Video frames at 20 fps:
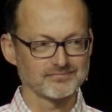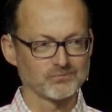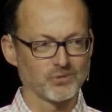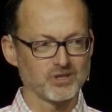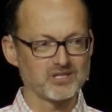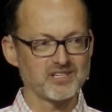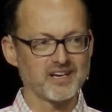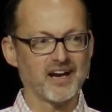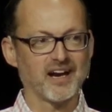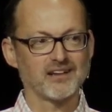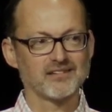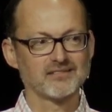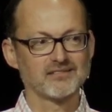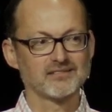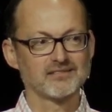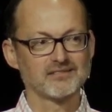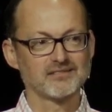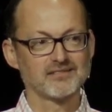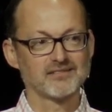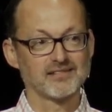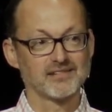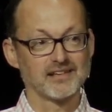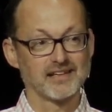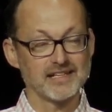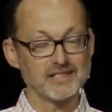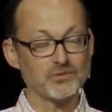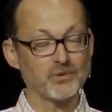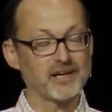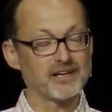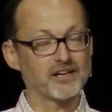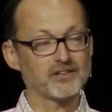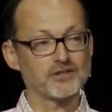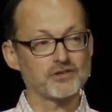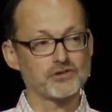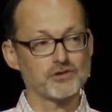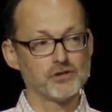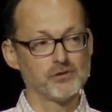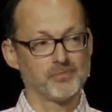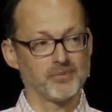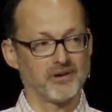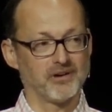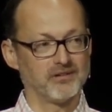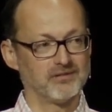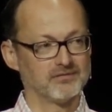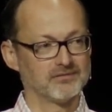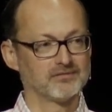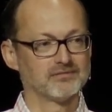What's that? He's waiting on the super.